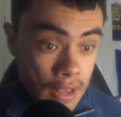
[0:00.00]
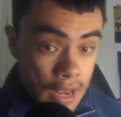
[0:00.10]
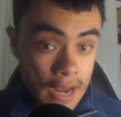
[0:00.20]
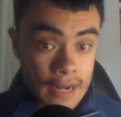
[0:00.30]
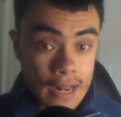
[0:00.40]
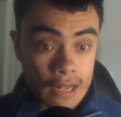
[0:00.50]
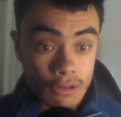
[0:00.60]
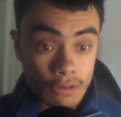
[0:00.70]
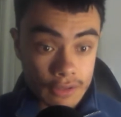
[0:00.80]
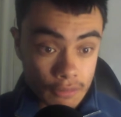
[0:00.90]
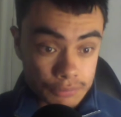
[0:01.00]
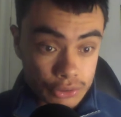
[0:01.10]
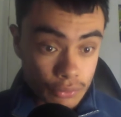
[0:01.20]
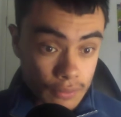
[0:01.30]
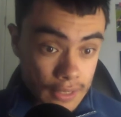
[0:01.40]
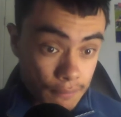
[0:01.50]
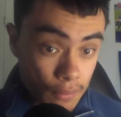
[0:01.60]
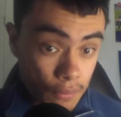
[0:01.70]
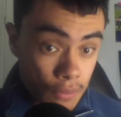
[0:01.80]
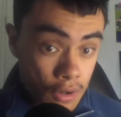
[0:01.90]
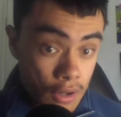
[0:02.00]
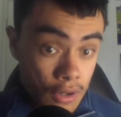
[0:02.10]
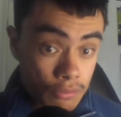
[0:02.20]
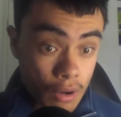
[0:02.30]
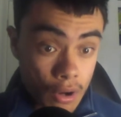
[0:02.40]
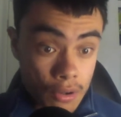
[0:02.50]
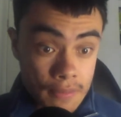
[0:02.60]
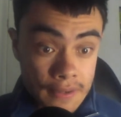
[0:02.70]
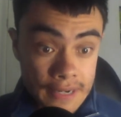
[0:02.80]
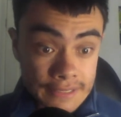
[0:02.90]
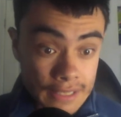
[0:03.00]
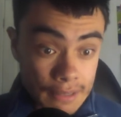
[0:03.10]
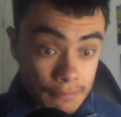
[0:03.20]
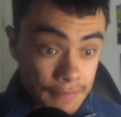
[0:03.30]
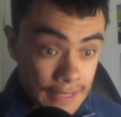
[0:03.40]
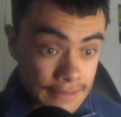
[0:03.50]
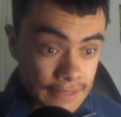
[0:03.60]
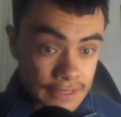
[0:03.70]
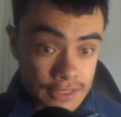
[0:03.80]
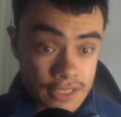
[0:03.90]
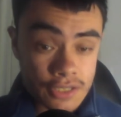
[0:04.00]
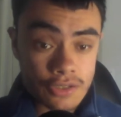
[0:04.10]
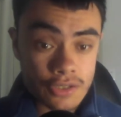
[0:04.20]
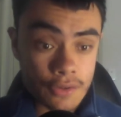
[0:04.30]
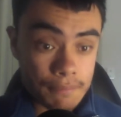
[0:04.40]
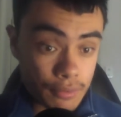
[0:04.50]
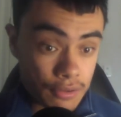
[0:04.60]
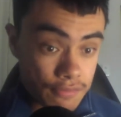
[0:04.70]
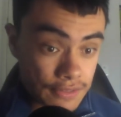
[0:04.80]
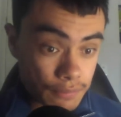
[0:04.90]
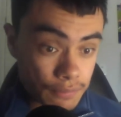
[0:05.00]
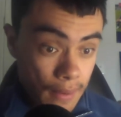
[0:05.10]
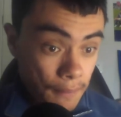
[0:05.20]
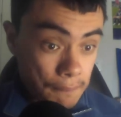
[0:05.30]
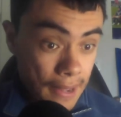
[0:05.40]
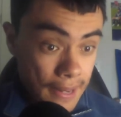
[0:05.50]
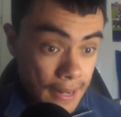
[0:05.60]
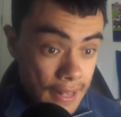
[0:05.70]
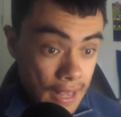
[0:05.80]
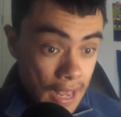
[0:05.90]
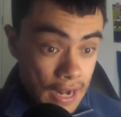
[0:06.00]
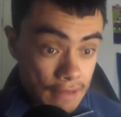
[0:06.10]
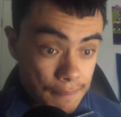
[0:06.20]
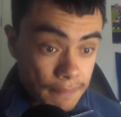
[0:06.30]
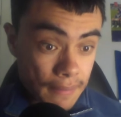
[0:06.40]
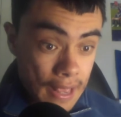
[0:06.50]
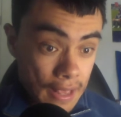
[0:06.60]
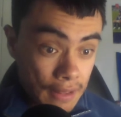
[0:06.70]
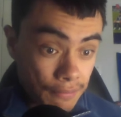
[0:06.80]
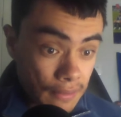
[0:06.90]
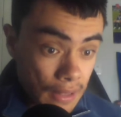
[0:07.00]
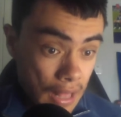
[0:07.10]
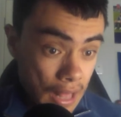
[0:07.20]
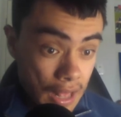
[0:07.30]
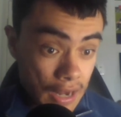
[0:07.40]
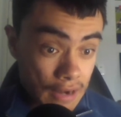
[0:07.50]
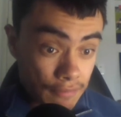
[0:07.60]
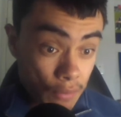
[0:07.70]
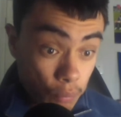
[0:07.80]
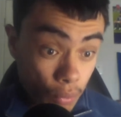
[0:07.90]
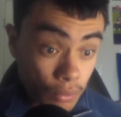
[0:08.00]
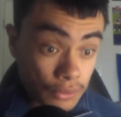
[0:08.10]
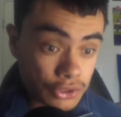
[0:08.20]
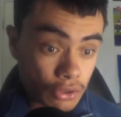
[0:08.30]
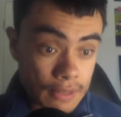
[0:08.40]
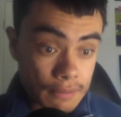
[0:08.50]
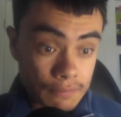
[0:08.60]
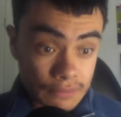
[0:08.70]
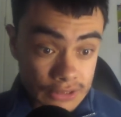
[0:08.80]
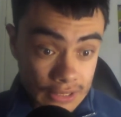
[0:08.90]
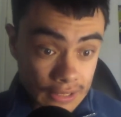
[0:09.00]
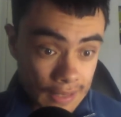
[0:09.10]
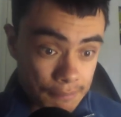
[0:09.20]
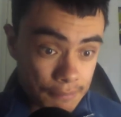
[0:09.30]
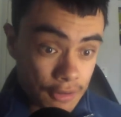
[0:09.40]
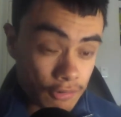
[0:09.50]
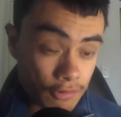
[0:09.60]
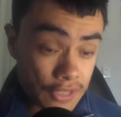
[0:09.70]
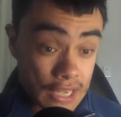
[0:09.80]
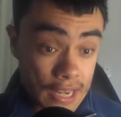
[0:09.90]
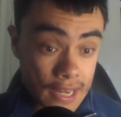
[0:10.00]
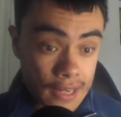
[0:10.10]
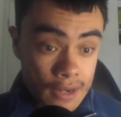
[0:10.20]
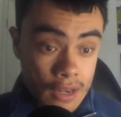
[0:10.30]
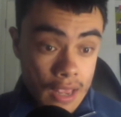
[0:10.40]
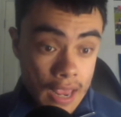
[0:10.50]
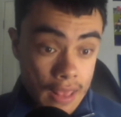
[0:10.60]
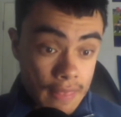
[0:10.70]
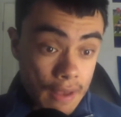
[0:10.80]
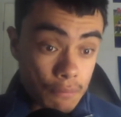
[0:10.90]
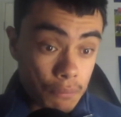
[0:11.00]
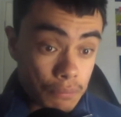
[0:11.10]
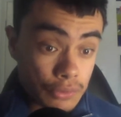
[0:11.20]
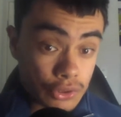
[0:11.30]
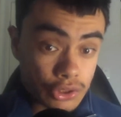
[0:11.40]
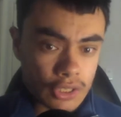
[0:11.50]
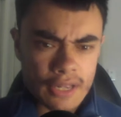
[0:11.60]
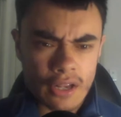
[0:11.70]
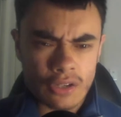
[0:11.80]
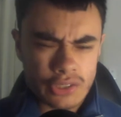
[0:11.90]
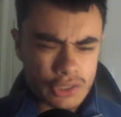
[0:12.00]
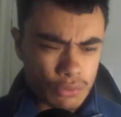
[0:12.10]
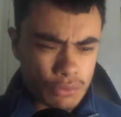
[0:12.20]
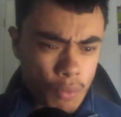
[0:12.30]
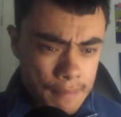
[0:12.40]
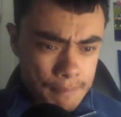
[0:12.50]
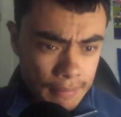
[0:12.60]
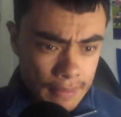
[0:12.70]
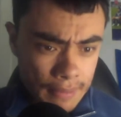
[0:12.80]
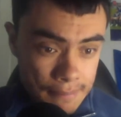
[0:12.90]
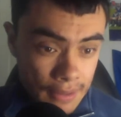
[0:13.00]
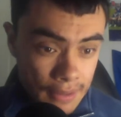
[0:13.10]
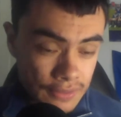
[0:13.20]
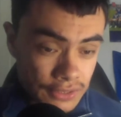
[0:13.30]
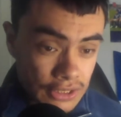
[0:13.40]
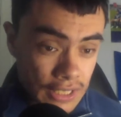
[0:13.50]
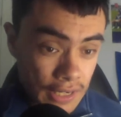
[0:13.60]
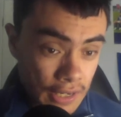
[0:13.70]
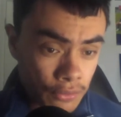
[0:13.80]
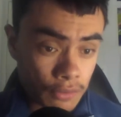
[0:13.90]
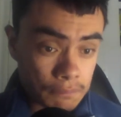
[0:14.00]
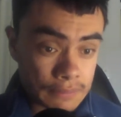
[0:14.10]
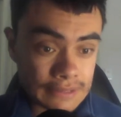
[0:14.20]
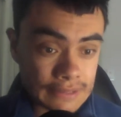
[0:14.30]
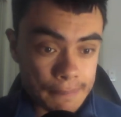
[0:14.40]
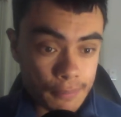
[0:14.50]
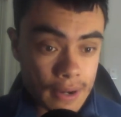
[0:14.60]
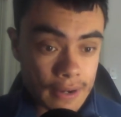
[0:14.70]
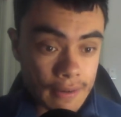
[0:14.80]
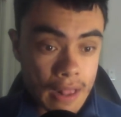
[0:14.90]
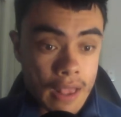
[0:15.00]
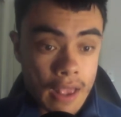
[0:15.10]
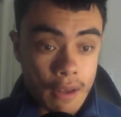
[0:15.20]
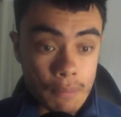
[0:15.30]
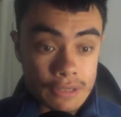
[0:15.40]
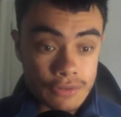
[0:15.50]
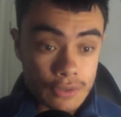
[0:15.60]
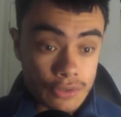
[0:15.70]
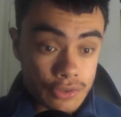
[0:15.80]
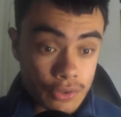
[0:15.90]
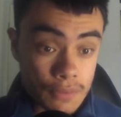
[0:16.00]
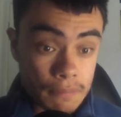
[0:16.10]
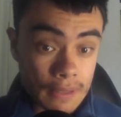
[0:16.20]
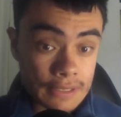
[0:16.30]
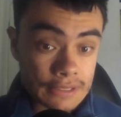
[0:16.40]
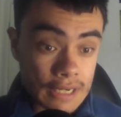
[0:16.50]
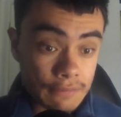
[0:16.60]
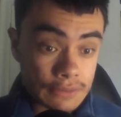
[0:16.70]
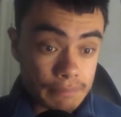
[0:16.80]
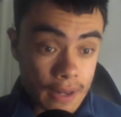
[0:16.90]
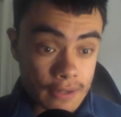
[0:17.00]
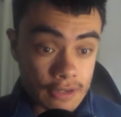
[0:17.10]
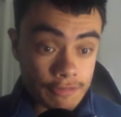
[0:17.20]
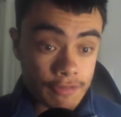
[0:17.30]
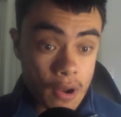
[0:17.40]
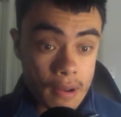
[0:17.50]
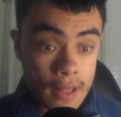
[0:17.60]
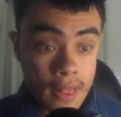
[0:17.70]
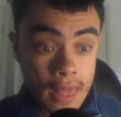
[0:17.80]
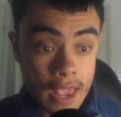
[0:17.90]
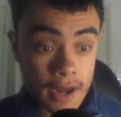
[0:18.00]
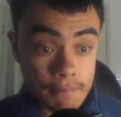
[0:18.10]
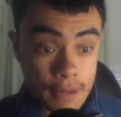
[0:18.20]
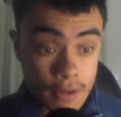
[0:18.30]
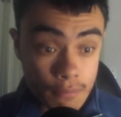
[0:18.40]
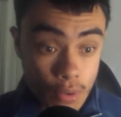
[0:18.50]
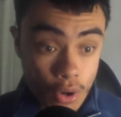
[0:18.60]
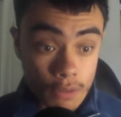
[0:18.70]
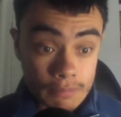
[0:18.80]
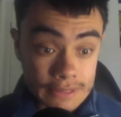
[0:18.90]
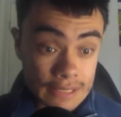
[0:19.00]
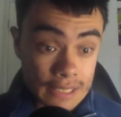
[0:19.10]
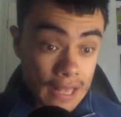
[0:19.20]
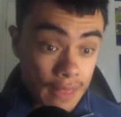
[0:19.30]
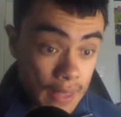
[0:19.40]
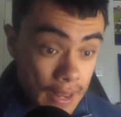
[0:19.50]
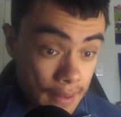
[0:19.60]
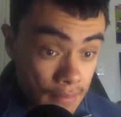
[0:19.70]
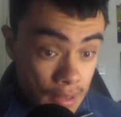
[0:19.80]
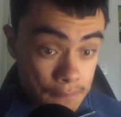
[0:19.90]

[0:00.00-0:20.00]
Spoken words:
And look, I'm sure he will grow in the next couple of years and continue to improve as well. But another player, another award, was the Clubman of the Year. And that usually goes to one player, but this year it could not be separated. It went to two players, and it was Bunty Afoa and Ben Murdoch-Masila there.